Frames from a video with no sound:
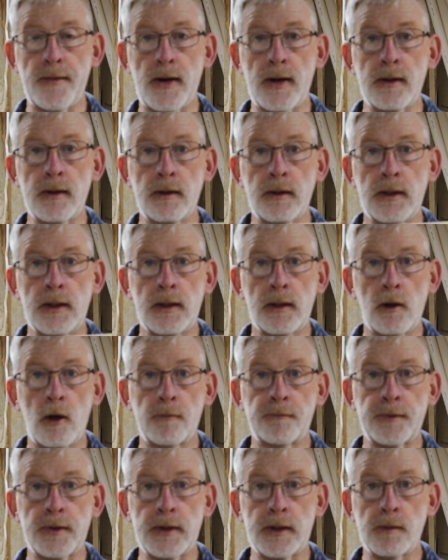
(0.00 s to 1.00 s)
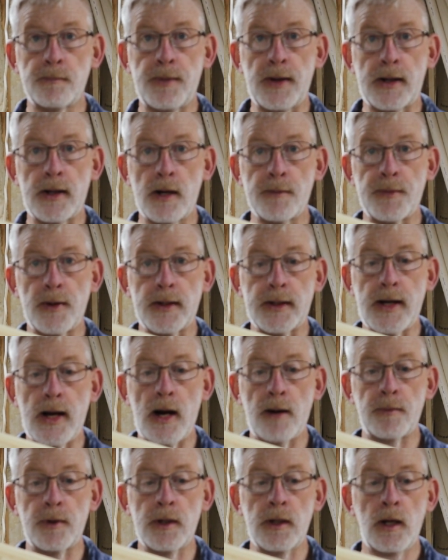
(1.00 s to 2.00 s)
there. Hopefully you can pick it up on the
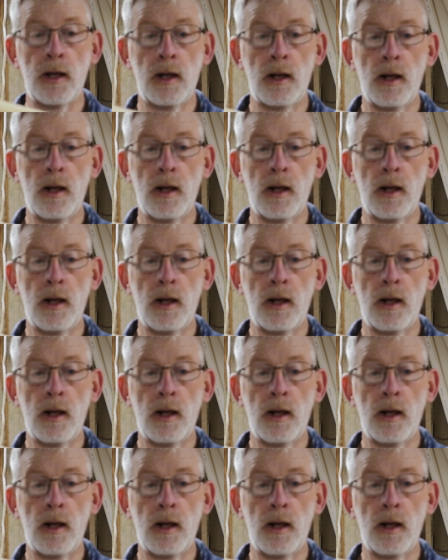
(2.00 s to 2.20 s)
camera.